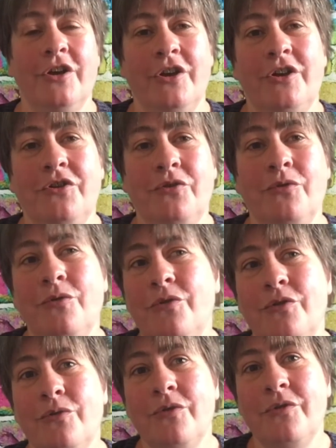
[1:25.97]
you
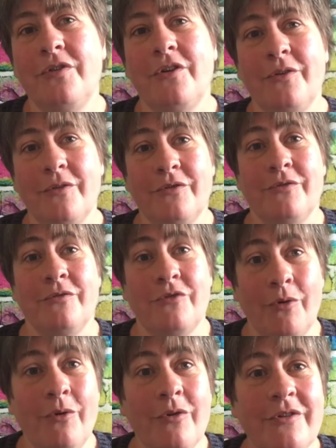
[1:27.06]
use
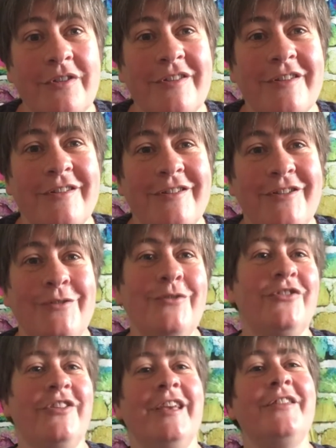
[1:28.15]
dogs,
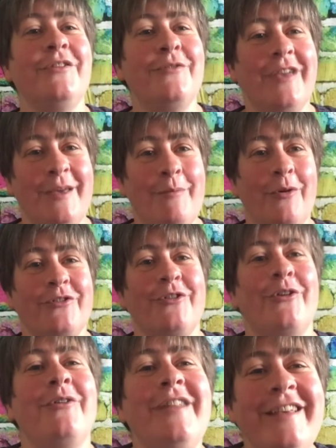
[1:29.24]
usually in the UK border
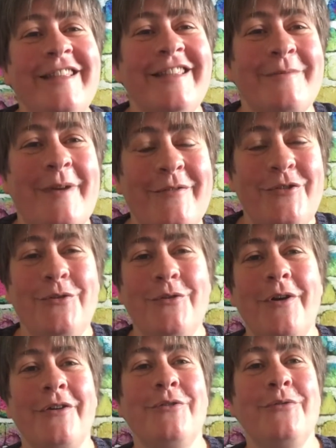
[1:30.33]
collies, but if you
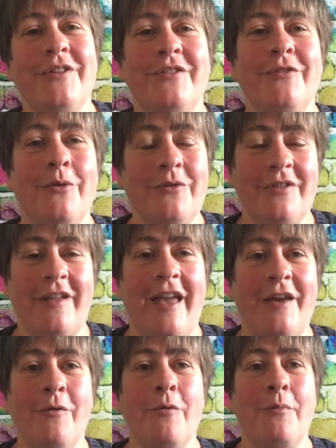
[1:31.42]
are using dogs to
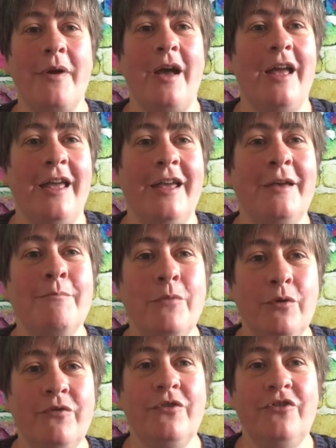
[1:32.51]
help
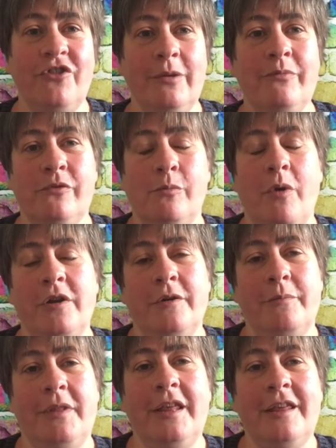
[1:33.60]
move the sheep from one
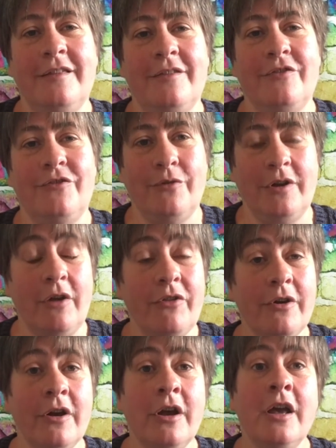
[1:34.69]
place to
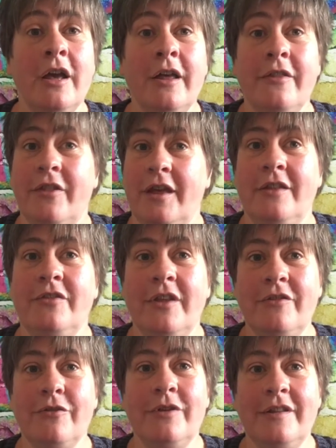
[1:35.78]
another, then they
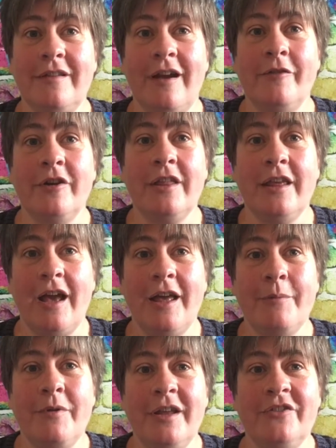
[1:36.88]
do need to have a really high
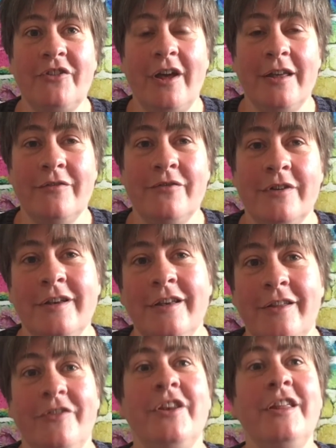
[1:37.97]
prey drive.
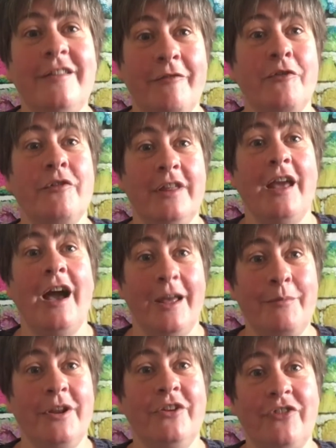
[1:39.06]
They need to have a really high
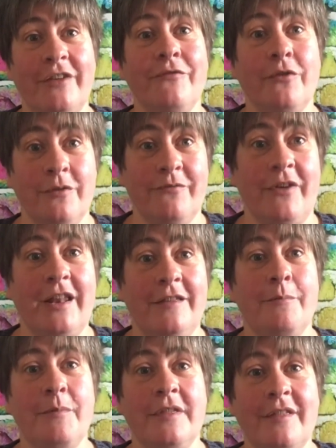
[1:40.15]
prey drive for very
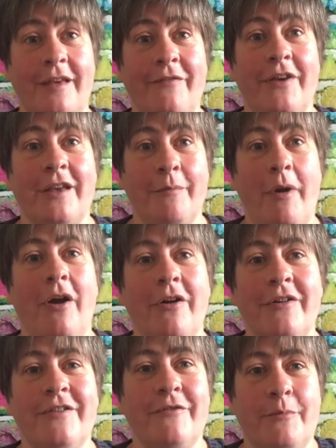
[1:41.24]
specific
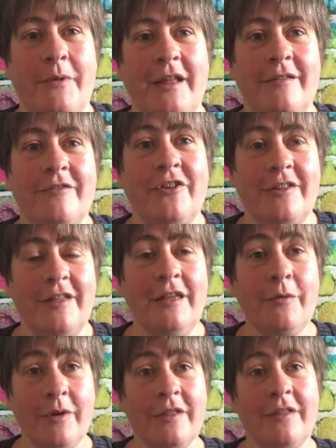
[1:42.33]
parts of the predatory
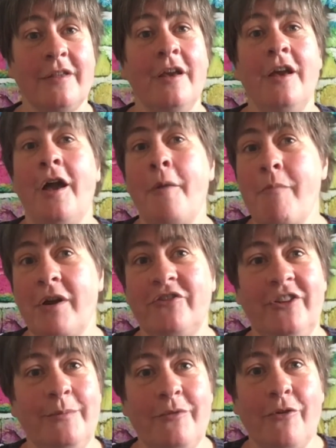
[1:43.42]
sequence, but a
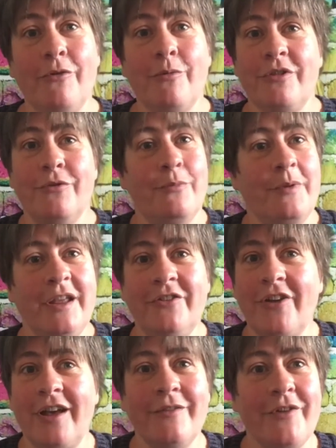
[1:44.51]
sheepdog with no prey
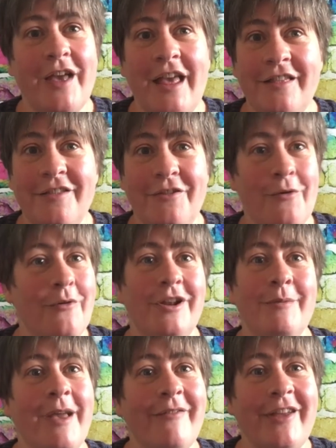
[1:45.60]
drive is not going to
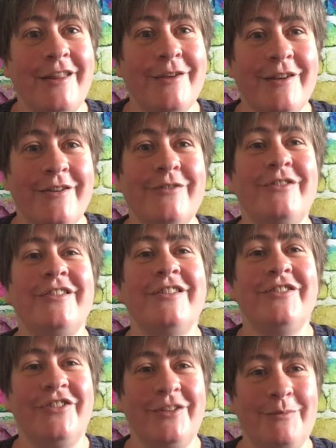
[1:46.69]
be a very good
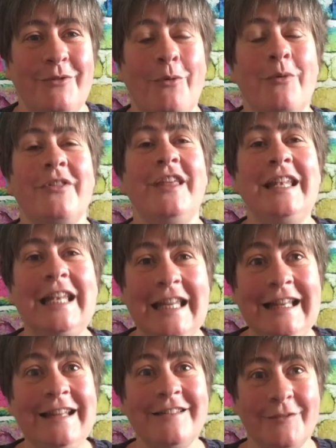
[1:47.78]
sheepdog. They need
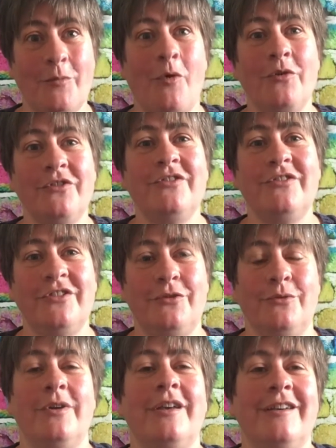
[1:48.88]
to want to
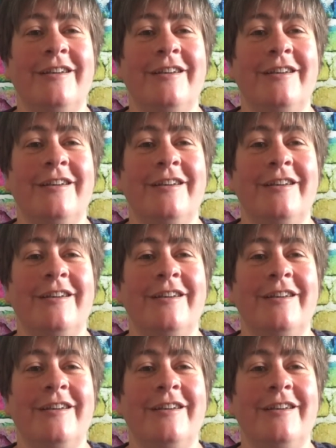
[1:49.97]
do it,